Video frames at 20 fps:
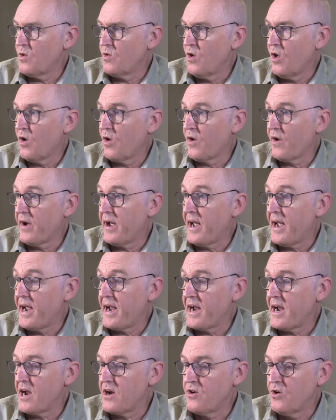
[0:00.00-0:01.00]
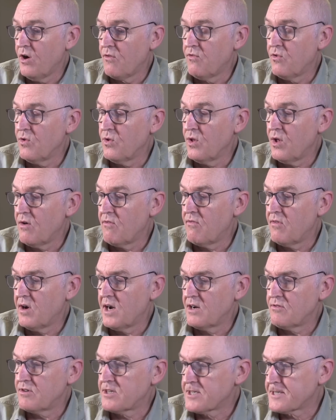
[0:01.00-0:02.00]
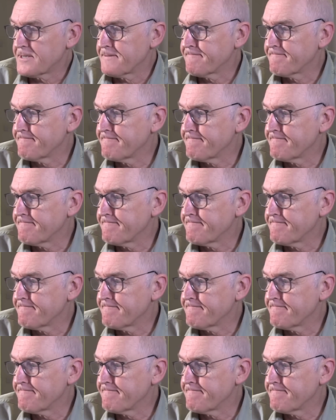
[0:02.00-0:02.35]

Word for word: longer a novel virus.